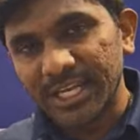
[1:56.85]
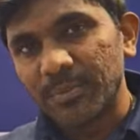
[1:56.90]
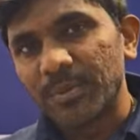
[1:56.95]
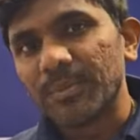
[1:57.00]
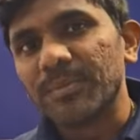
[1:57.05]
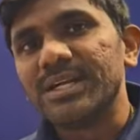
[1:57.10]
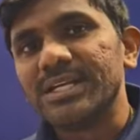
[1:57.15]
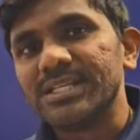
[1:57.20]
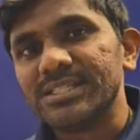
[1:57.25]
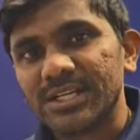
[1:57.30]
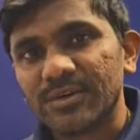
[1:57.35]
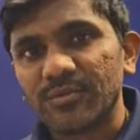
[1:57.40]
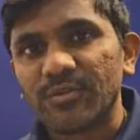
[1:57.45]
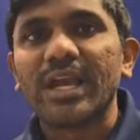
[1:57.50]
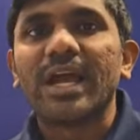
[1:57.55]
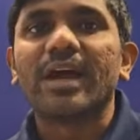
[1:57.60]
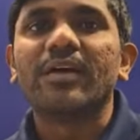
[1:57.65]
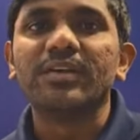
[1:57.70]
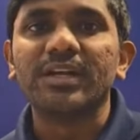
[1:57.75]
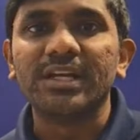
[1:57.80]
capabilities that
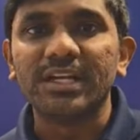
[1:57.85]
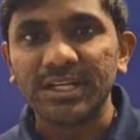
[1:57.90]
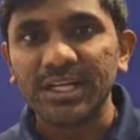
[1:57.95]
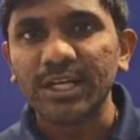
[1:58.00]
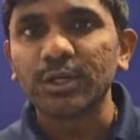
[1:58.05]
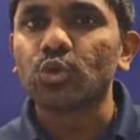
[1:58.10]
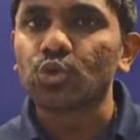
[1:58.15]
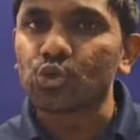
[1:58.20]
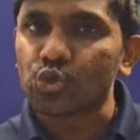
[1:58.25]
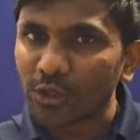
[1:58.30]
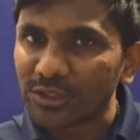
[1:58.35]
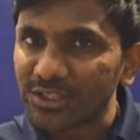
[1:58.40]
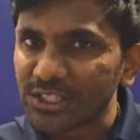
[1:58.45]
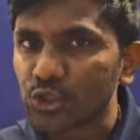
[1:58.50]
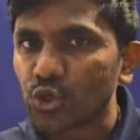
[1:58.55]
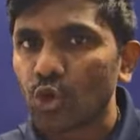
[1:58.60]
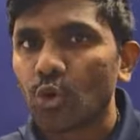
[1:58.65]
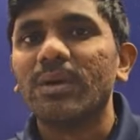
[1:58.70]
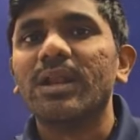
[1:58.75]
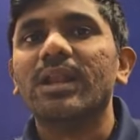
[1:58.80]
we have in India to solve
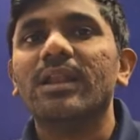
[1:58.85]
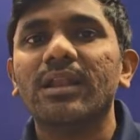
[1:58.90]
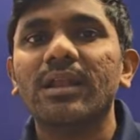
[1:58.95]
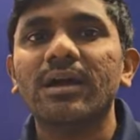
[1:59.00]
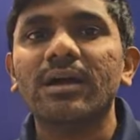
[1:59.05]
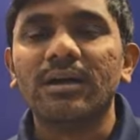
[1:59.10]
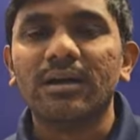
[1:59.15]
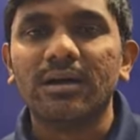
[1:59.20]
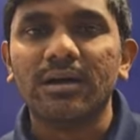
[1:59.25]
this global